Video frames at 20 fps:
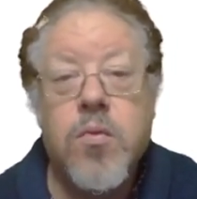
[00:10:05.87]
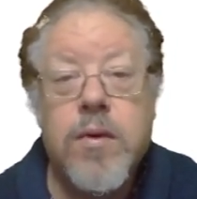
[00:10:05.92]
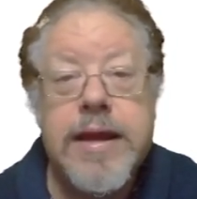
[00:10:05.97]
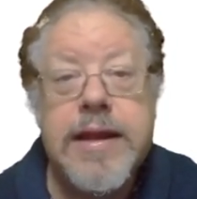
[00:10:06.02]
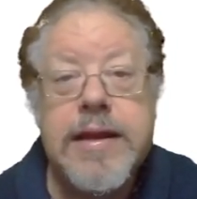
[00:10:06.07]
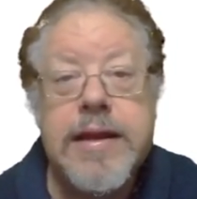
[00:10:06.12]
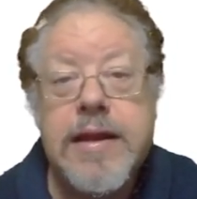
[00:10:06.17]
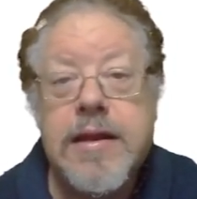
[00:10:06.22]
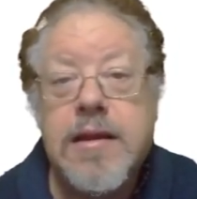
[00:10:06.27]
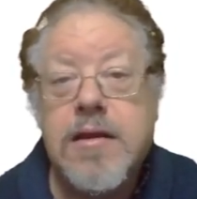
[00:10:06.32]

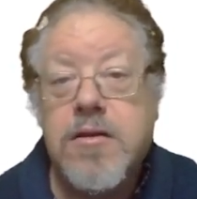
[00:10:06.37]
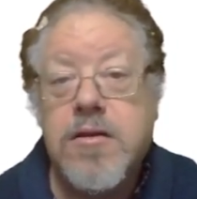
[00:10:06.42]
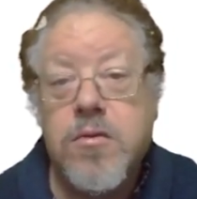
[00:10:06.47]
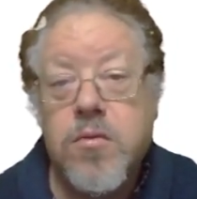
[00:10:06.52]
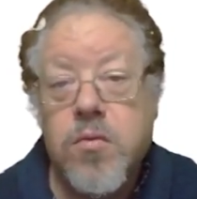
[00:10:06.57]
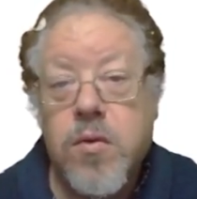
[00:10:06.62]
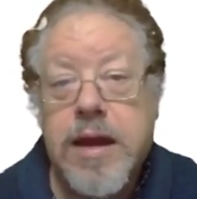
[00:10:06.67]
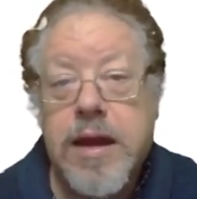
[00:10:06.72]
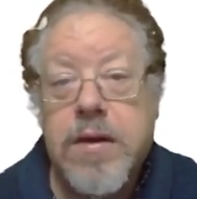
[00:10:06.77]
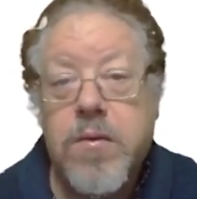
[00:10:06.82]
reading is a
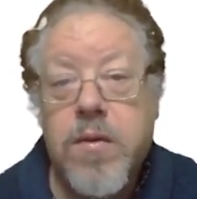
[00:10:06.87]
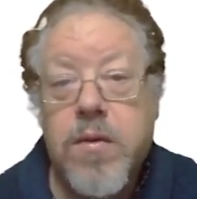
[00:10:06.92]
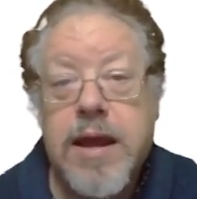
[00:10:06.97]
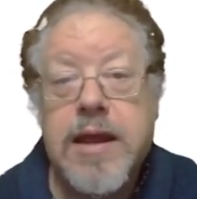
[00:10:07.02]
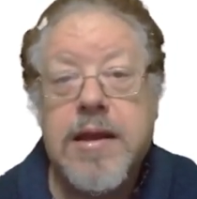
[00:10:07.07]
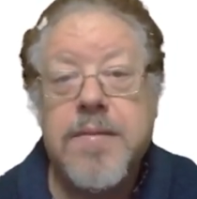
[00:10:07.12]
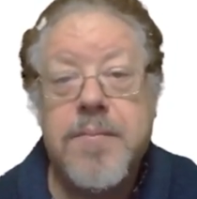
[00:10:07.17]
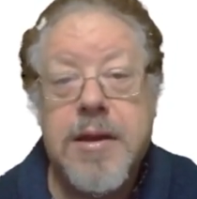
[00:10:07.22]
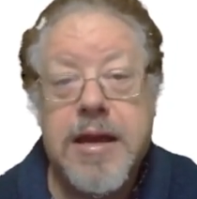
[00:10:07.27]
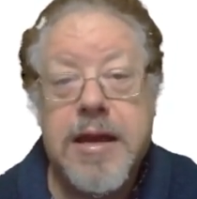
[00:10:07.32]
great
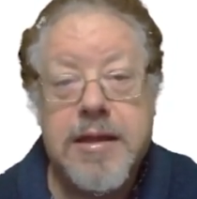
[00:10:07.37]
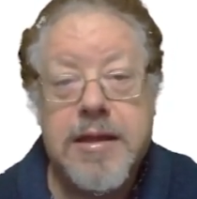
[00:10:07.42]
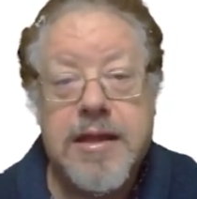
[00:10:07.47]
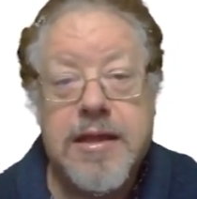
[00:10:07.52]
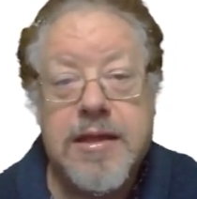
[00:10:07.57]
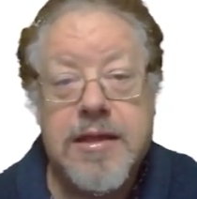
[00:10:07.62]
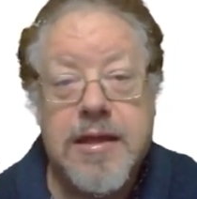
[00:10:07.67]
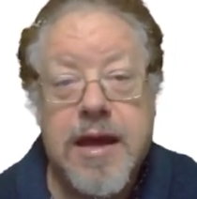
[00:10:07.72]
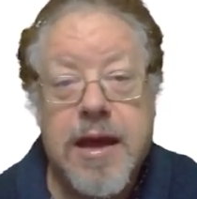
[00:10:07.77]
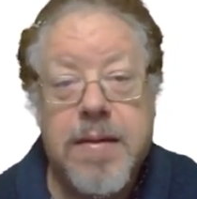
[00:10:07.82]
way to pick
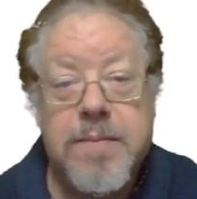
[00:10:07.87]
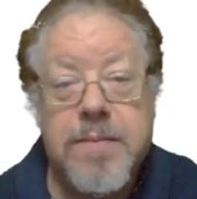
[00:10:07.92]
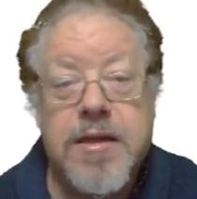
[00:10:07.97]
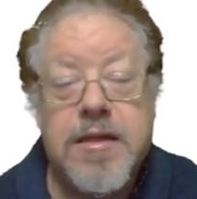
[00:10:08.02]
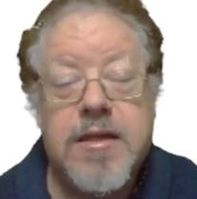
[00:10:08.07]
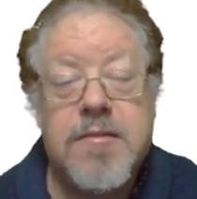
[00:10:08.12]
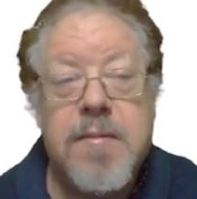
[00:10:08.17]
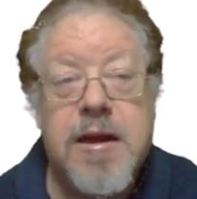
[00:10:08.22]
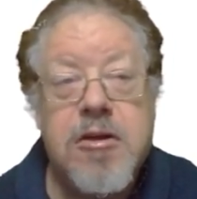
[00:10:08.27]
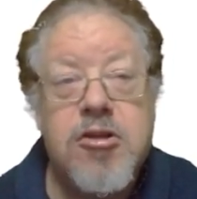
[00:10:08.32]
these up,
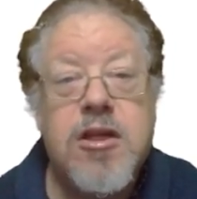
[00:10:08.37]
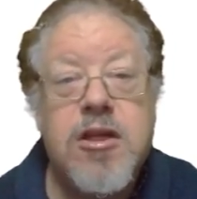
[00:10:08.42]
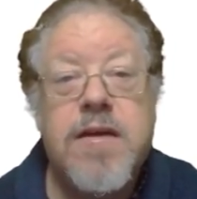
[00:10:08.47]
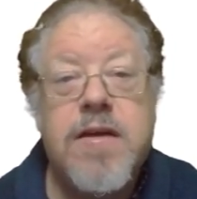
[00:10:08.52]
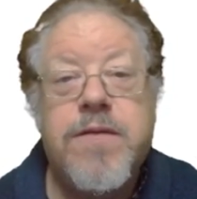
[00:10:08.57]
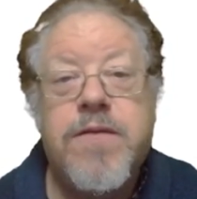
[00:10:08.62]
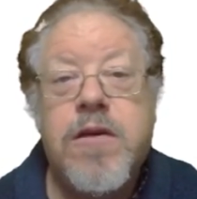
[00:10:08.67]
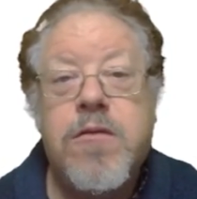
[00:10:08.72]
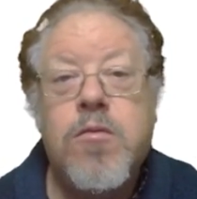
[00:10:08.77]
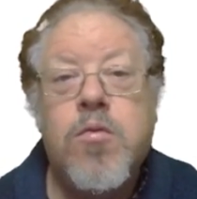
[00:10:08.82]
especially
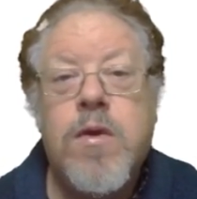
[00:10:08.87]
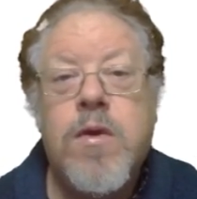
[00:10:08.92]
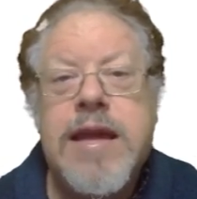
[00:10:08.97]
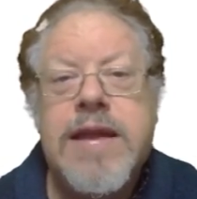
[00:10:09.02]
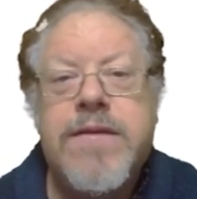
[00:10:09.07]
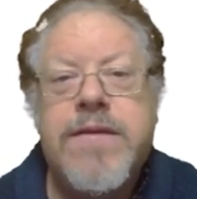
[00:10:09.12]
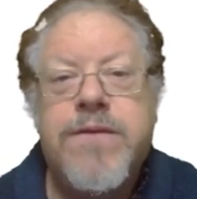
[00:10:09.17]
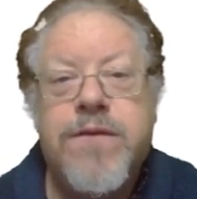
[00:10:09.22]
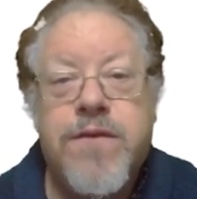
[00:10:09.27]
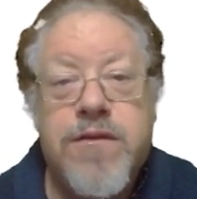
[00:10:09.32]
if you
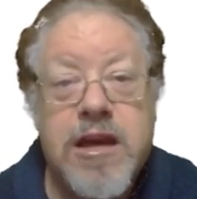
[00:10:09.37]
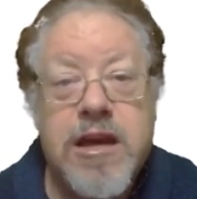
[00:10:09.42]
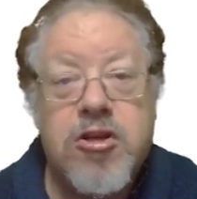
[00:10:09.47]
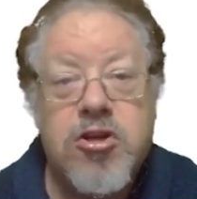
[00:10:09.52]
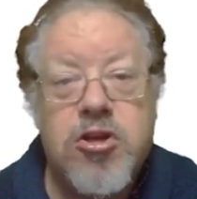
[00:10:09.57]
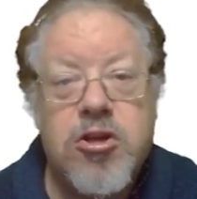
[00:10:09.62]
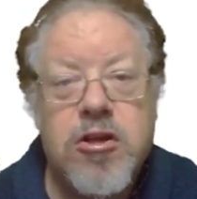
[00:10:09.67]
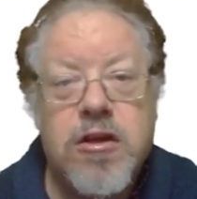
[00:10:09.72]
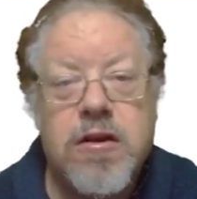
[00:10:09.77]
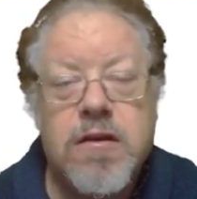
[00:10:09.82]
read
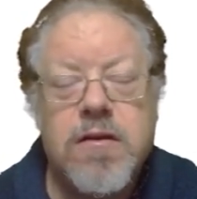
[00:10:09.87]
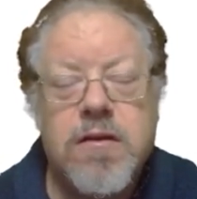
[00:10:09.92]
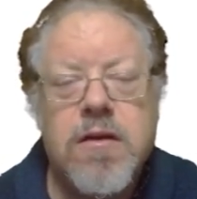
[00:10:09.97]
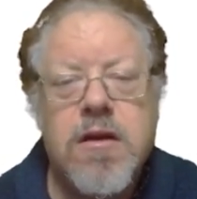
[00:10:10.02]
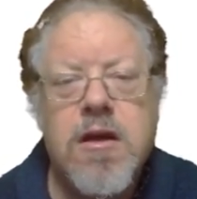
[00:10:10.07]
fiction.